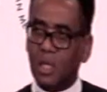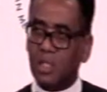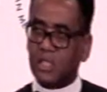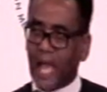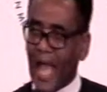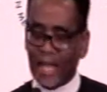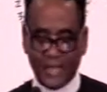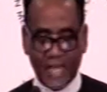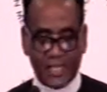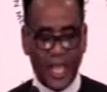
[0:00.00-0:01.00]
Signs
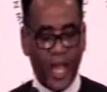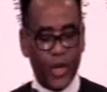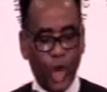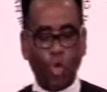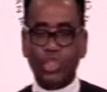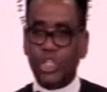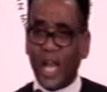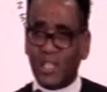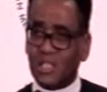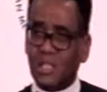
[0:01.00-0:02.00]
that said no
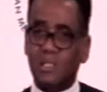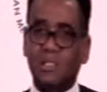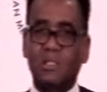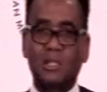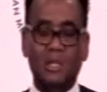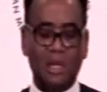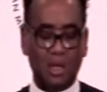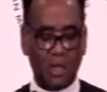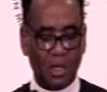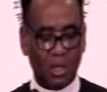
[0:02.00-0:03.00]
justice,
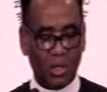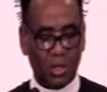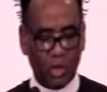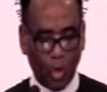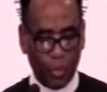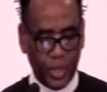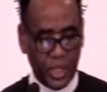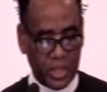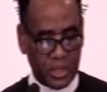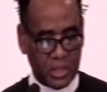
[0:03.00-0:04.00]
no
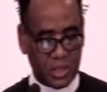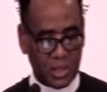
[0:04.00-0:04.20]
peace.